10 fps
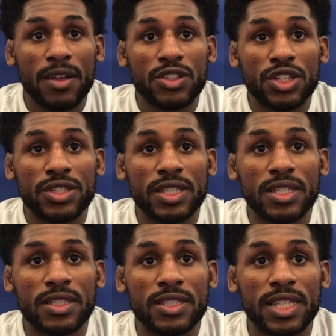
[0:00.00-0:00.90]

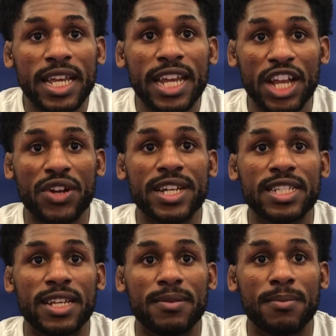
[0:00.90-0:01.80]
just see an
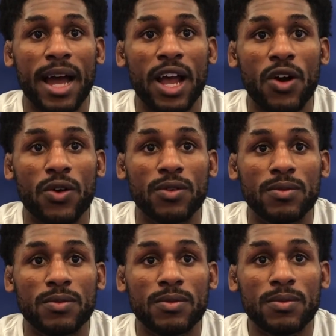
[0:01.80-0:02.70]
increase in my own
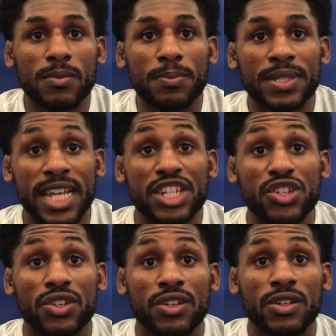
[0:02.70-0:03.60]
potential.